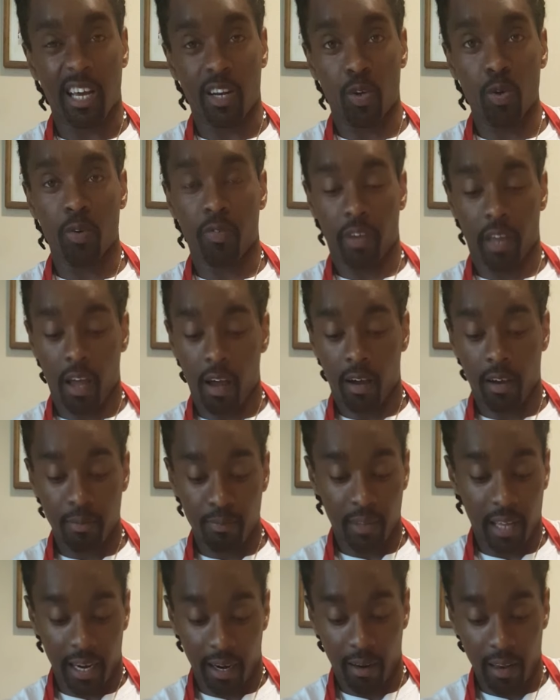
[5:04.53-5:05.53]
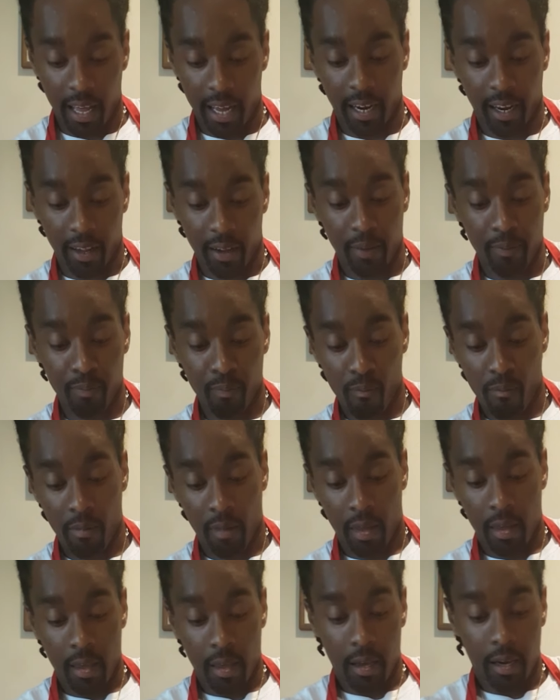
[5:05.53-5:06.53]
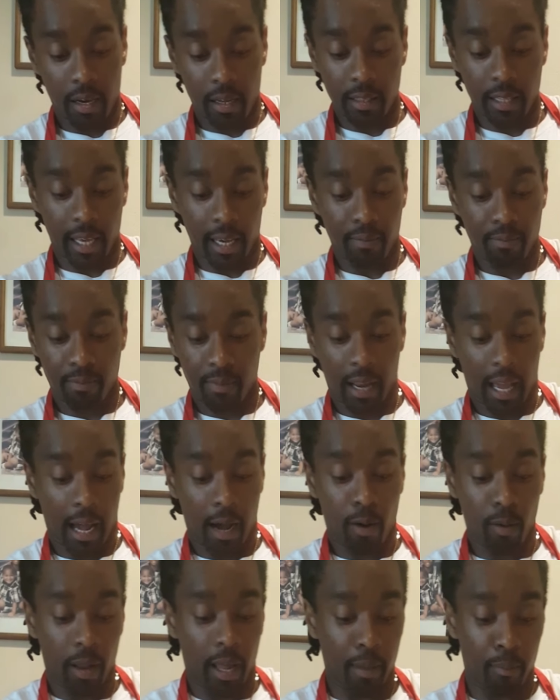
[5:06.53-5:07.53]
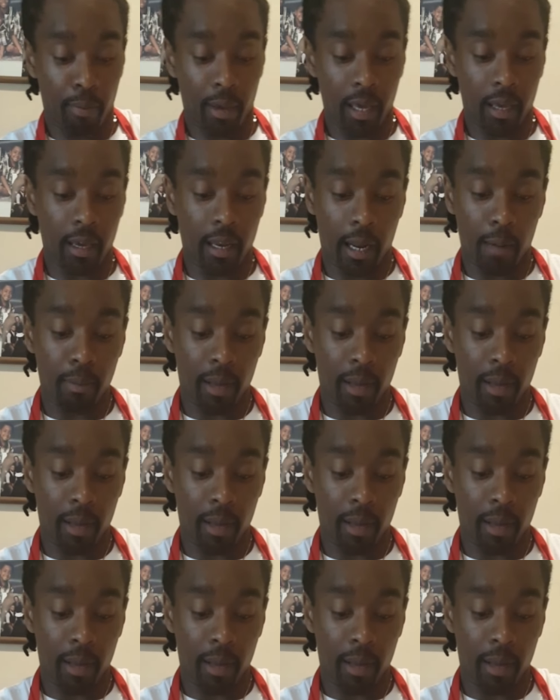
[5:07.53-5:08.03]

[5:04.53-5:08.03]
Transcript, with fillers: so I do it for y'all. I'm not gonna lie to y'all. Other that, I don't like bacon.